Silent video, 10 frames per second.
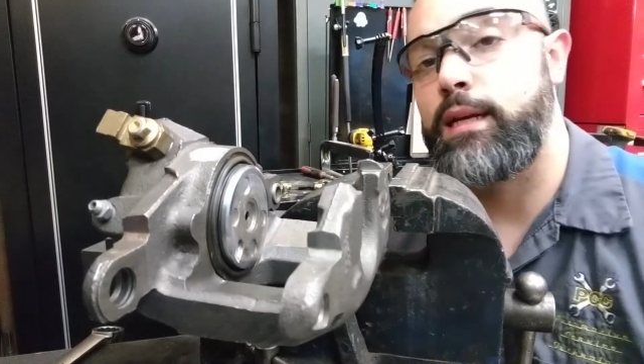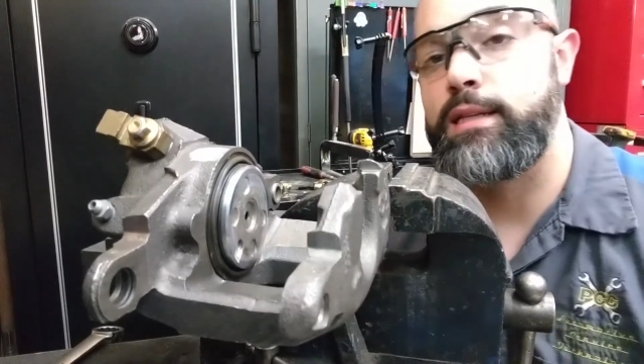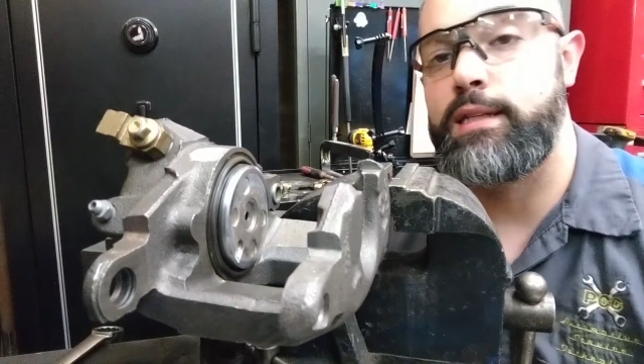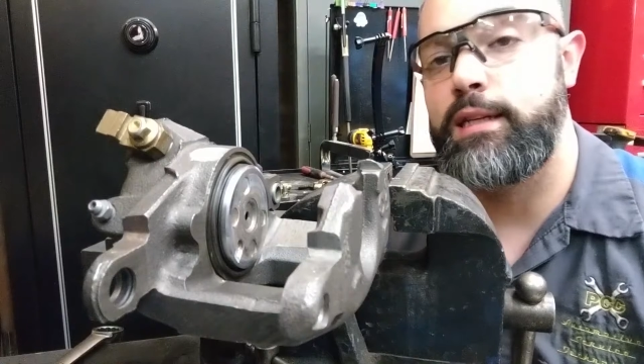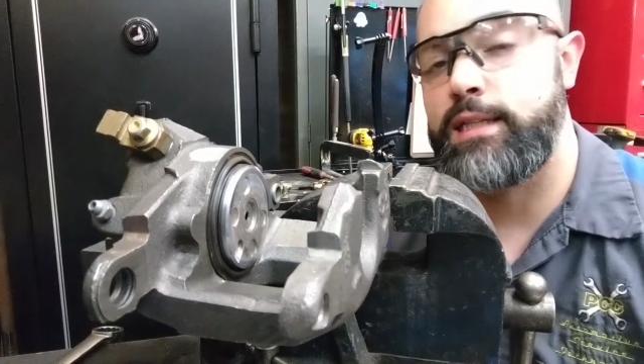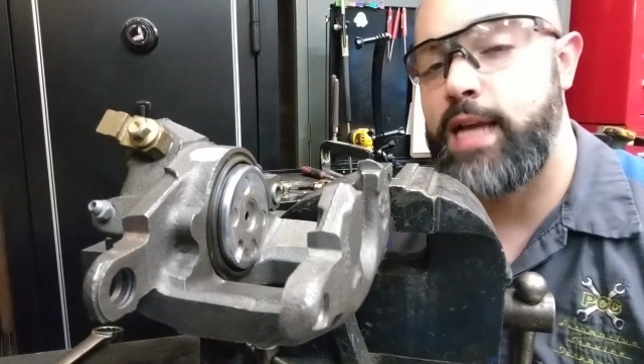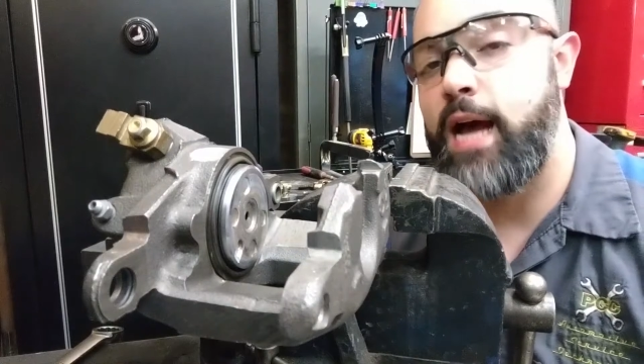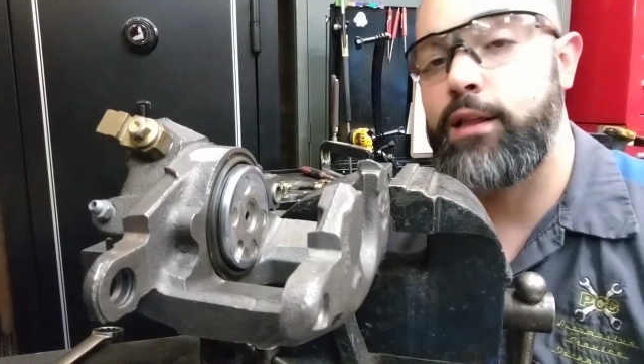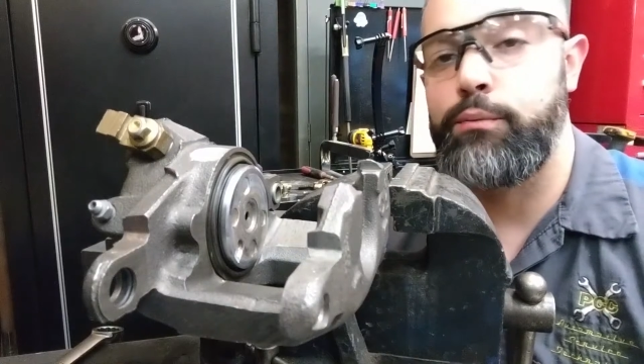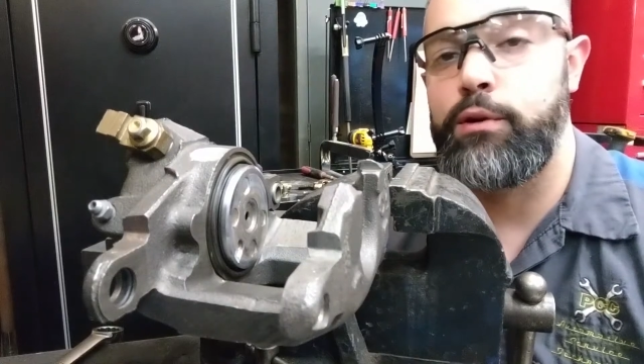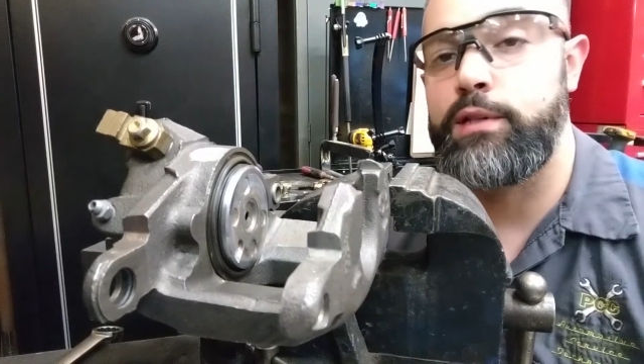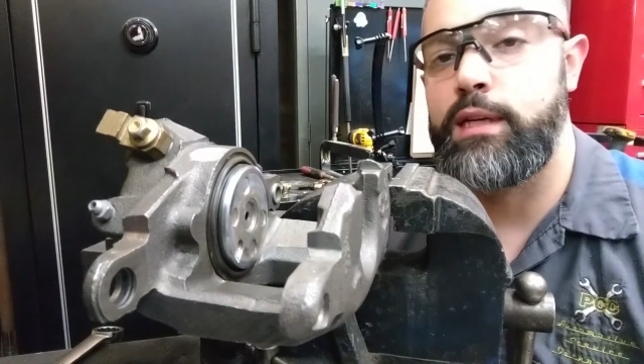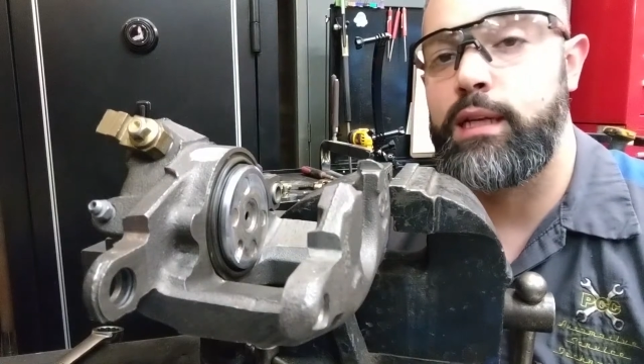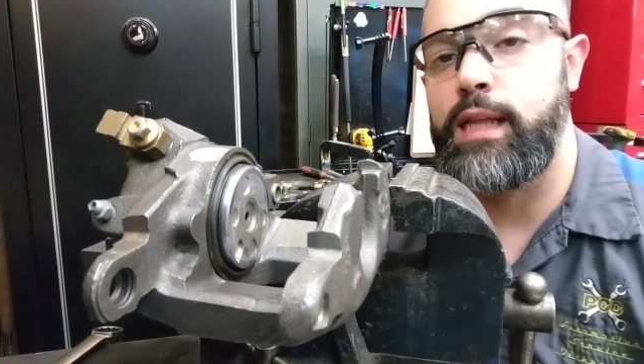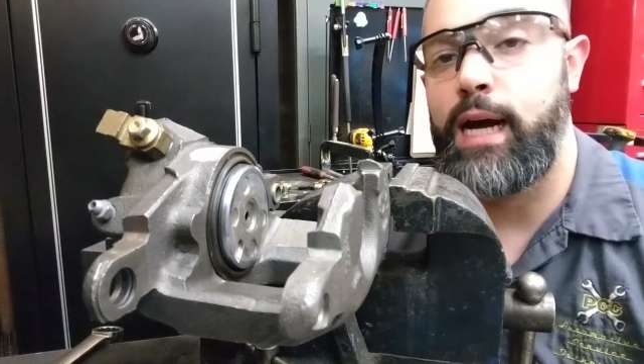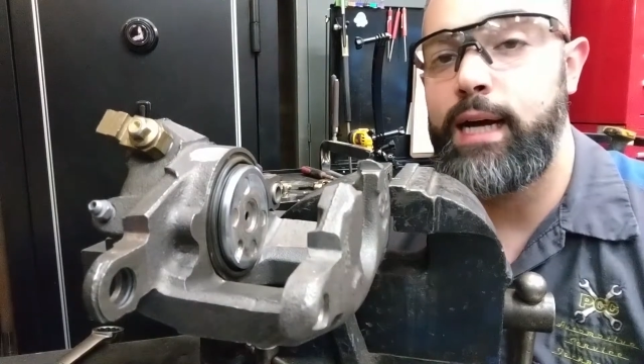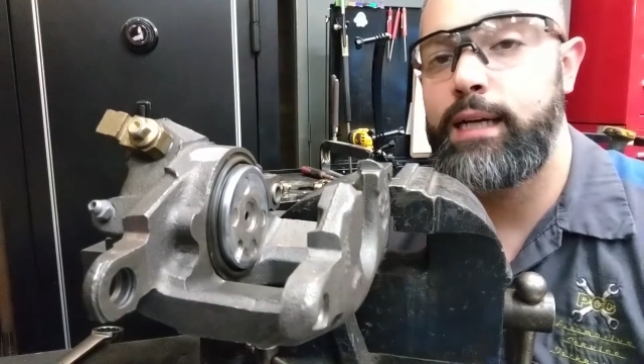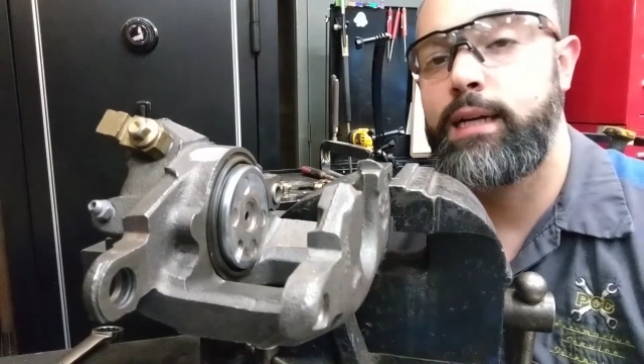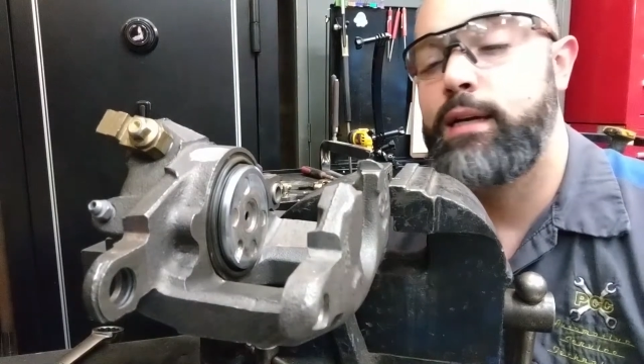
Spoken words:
and see exactly where it's going to lie.